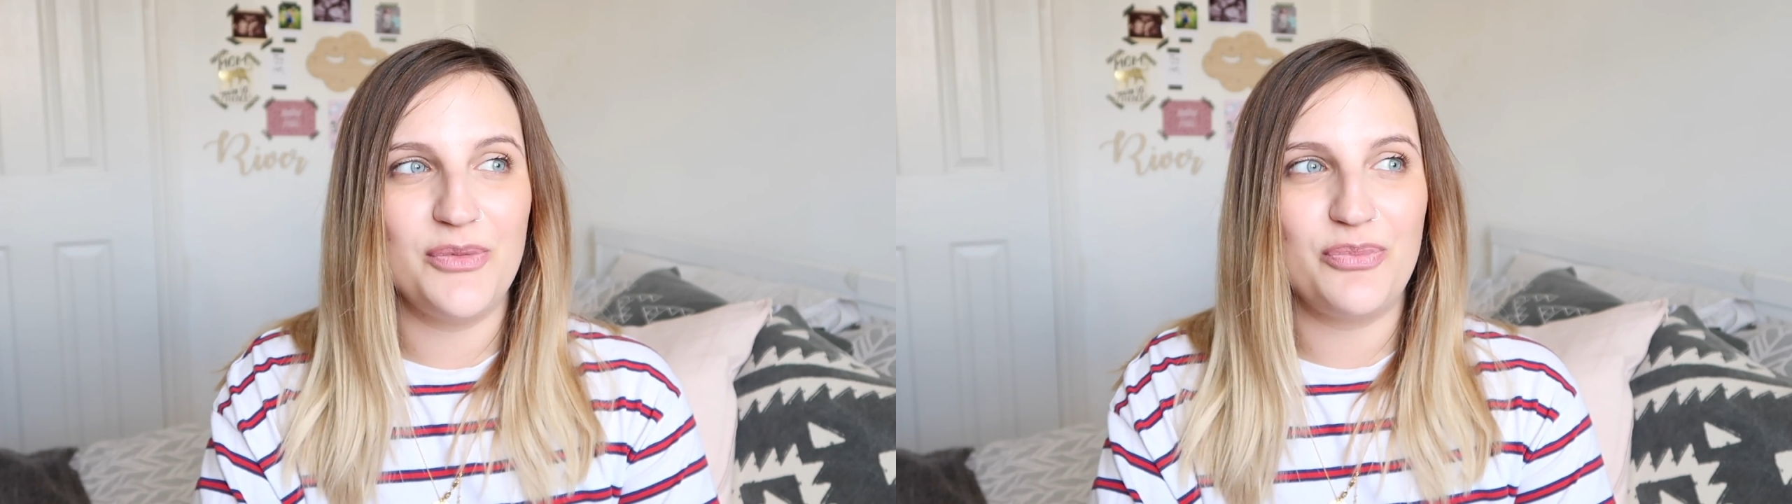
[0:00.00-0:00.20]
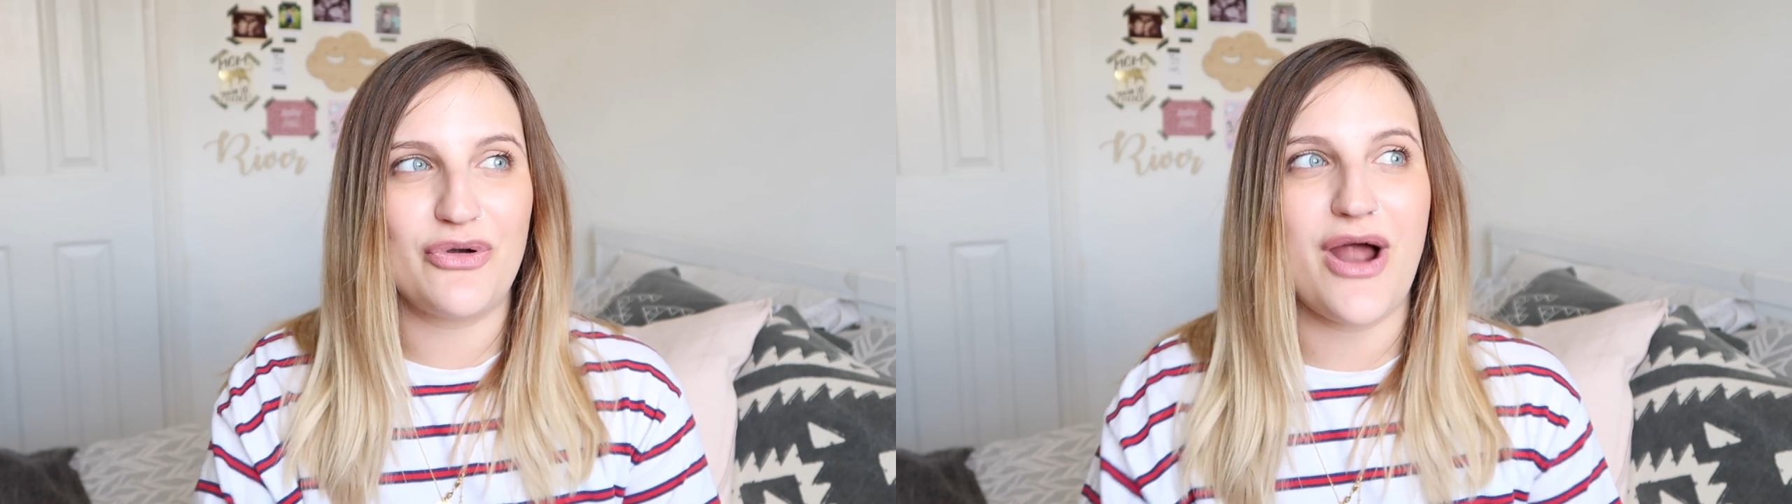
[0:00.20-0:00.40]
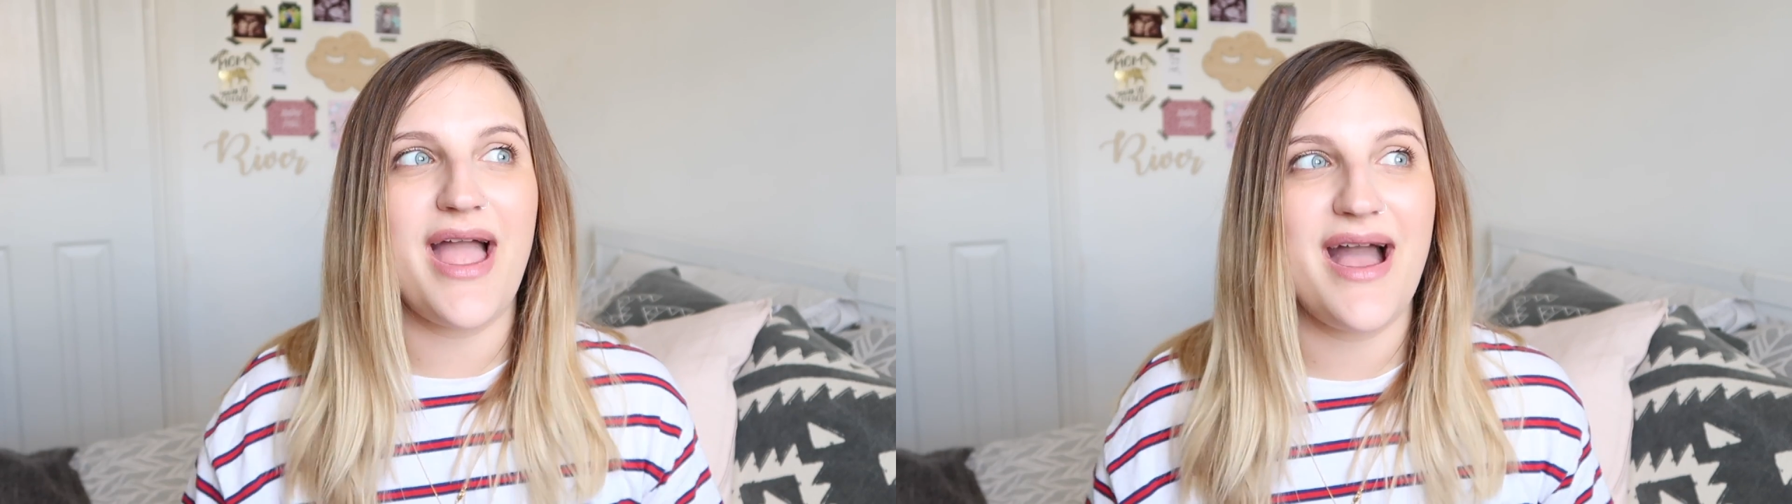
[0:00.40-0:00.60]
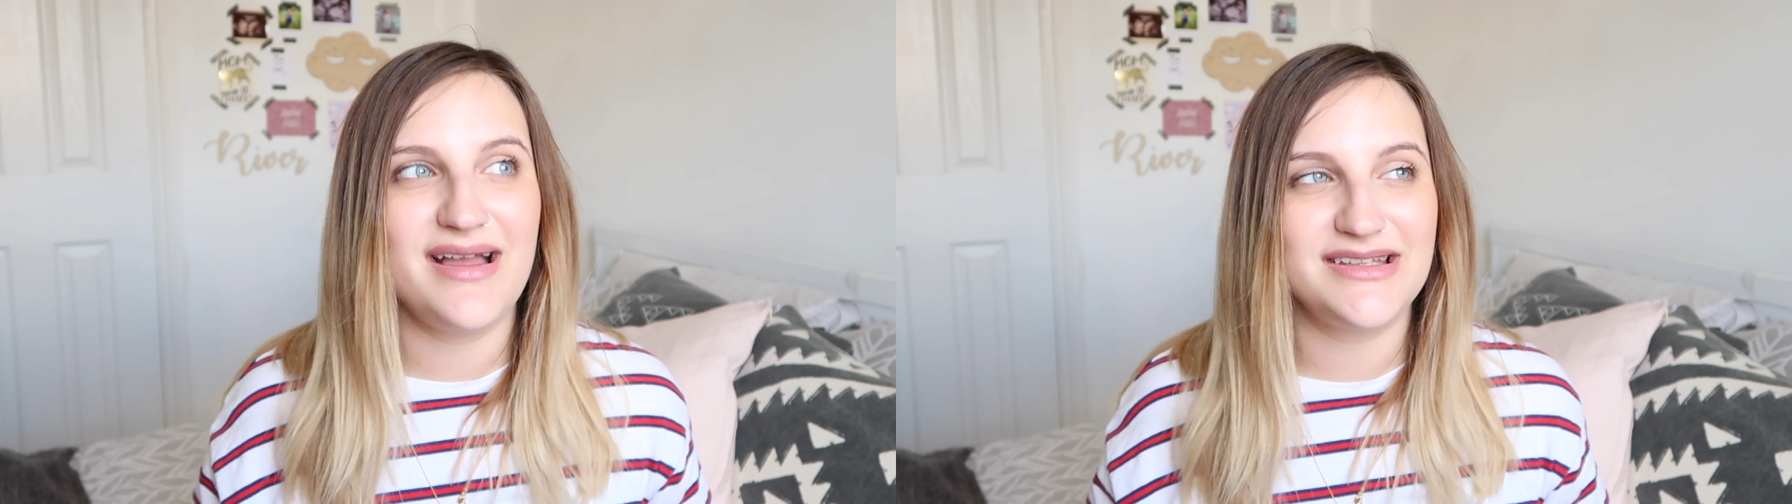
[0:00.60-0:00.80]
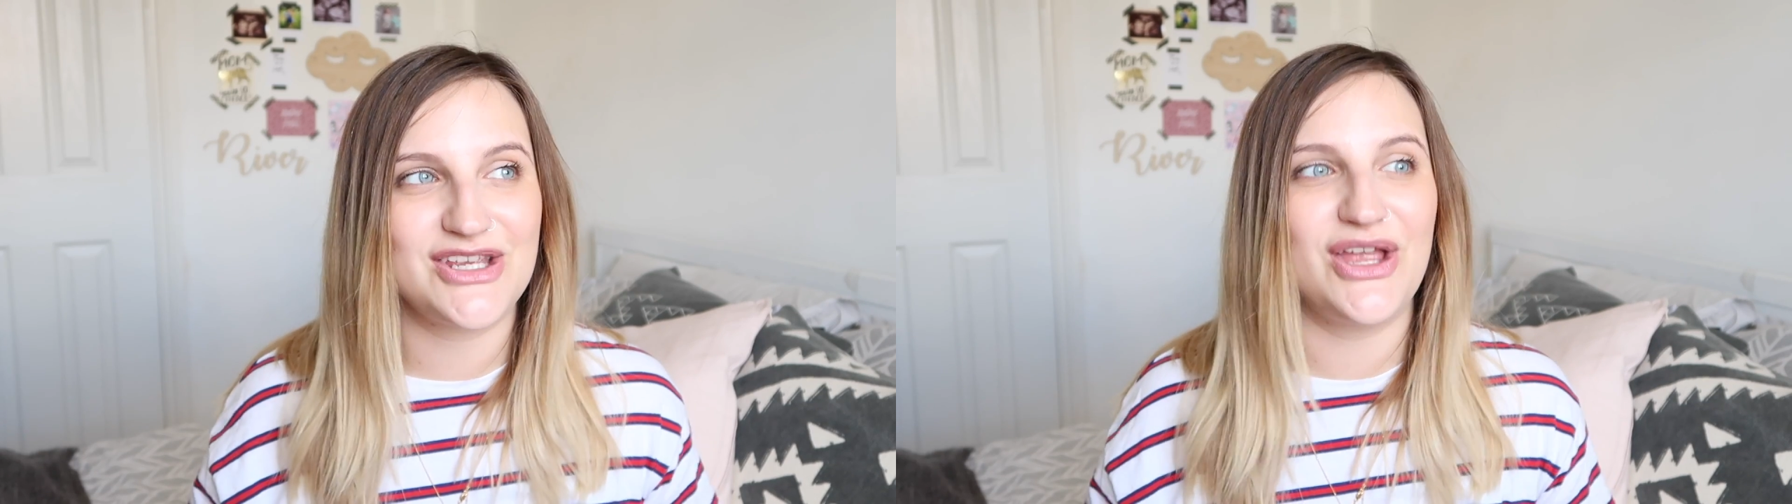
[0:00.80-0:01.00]

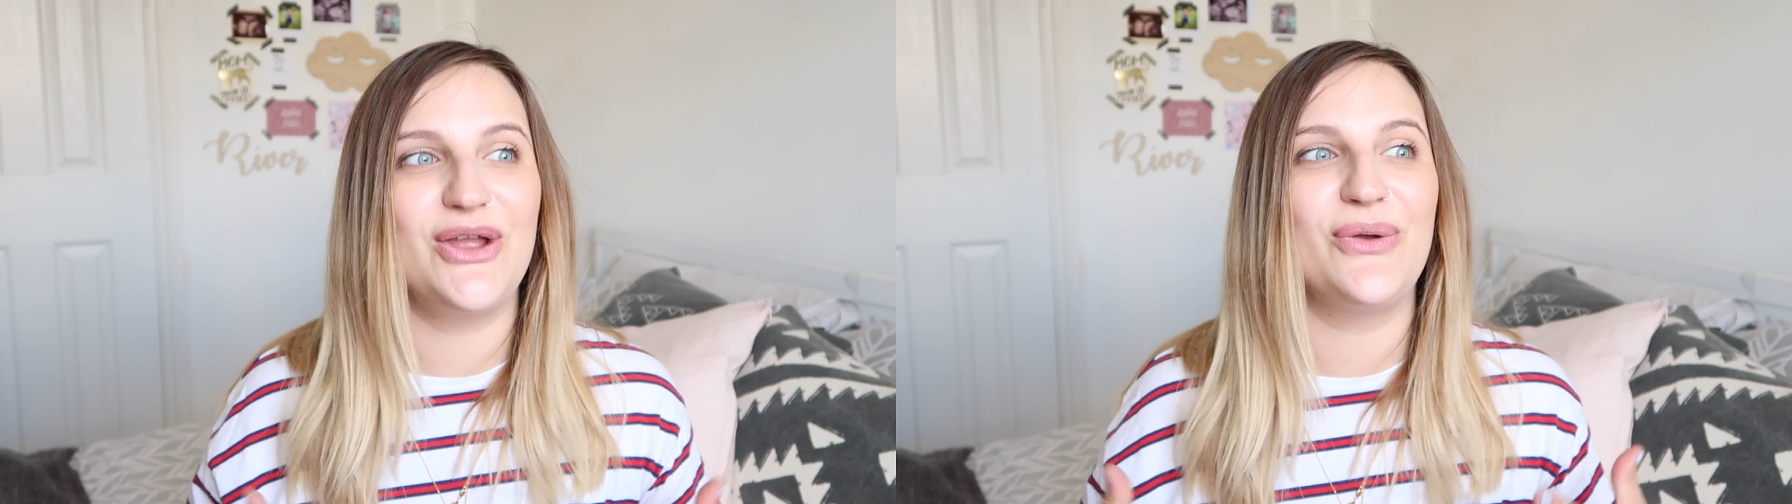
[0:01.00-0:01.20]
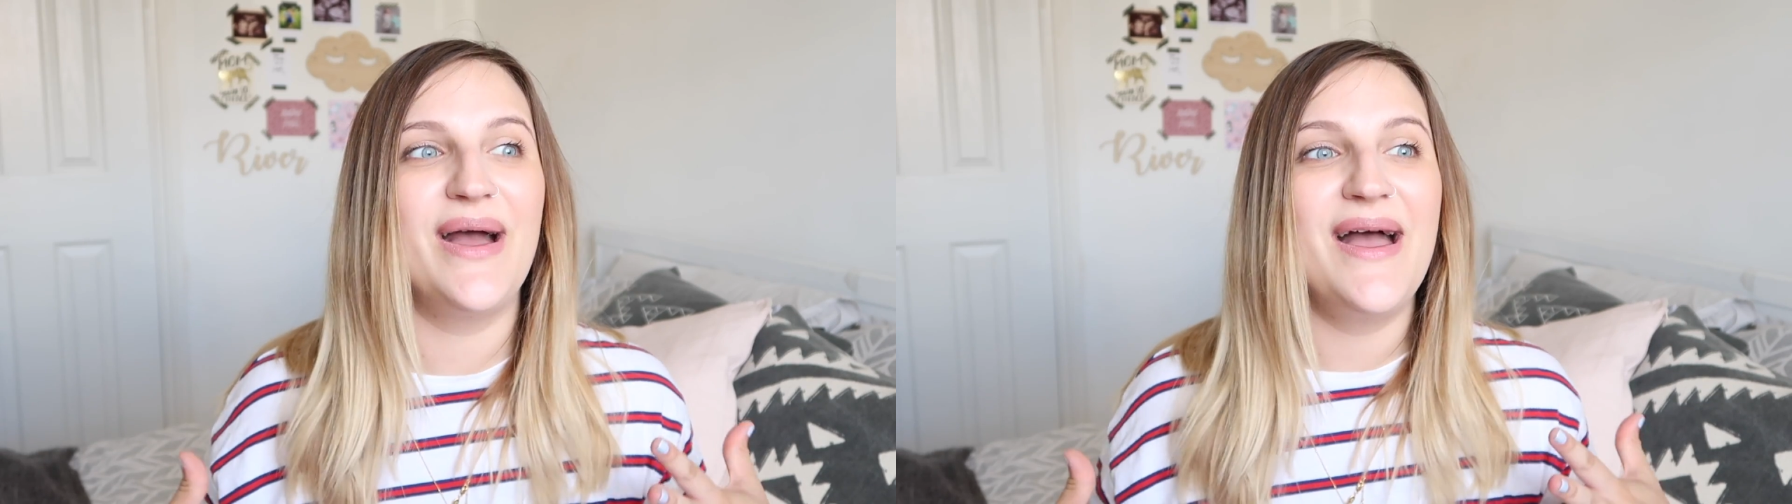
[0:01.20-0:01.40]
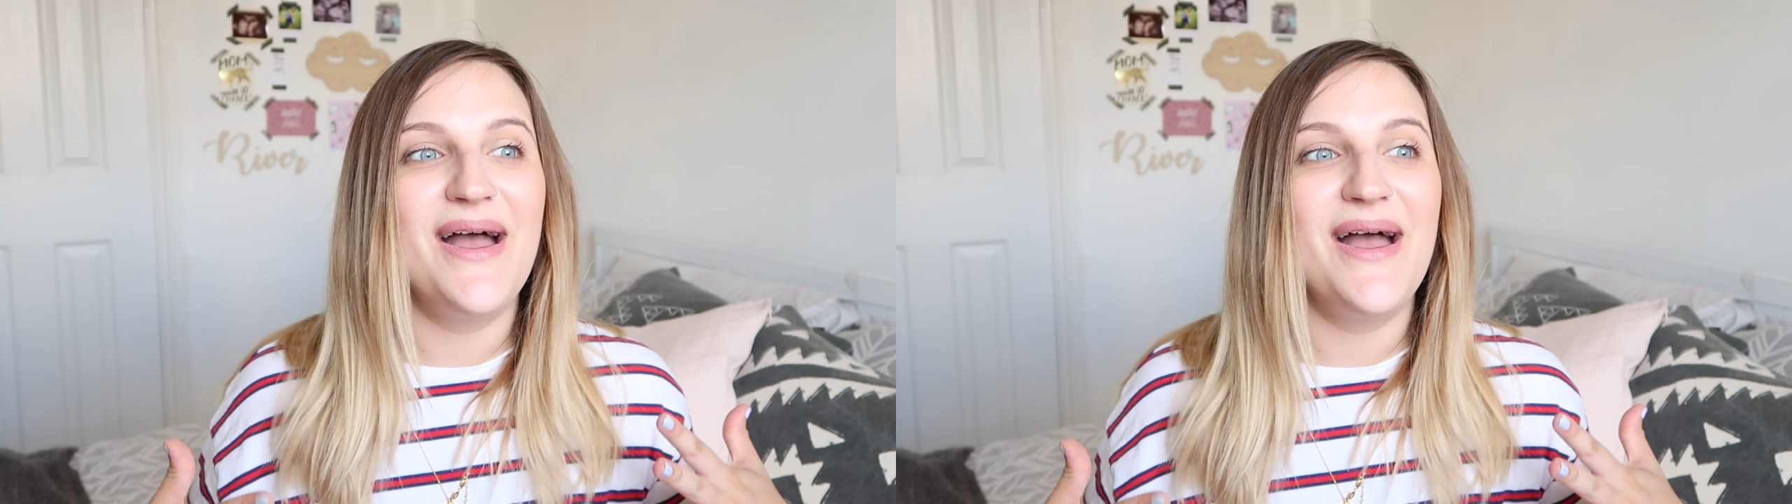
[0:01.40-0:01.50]
prior to